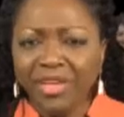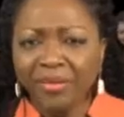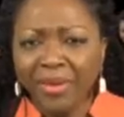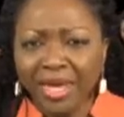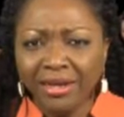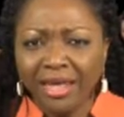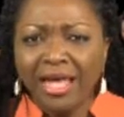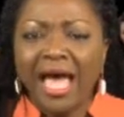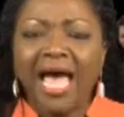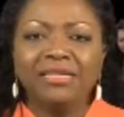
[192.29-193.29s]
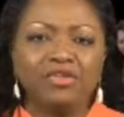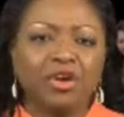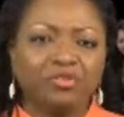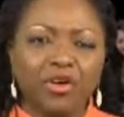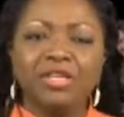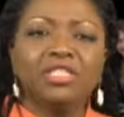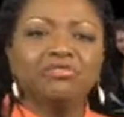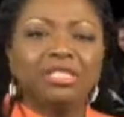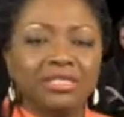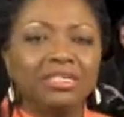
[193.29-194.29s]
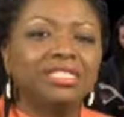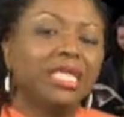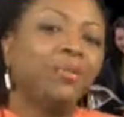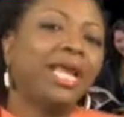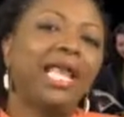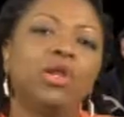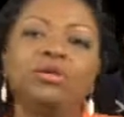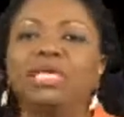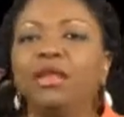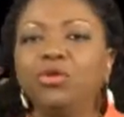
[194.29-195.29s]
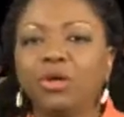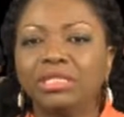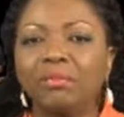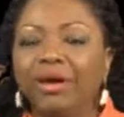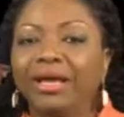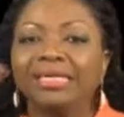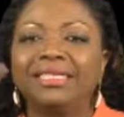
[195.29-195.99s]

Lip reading: Amen. And of course, the research said when I looked at North America,